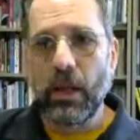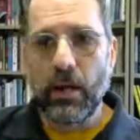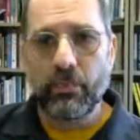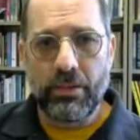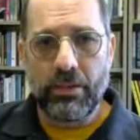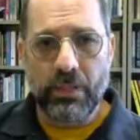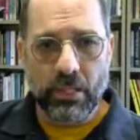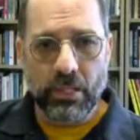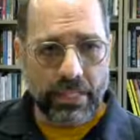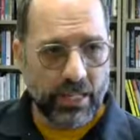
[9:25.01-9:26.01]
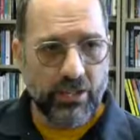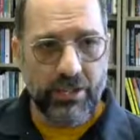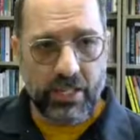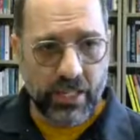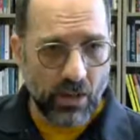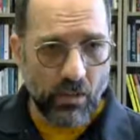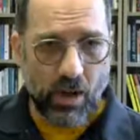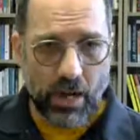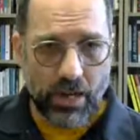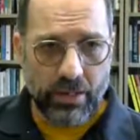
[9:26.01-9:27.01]
and there's a link to the
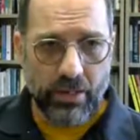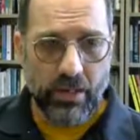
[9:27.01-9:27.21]
DOI,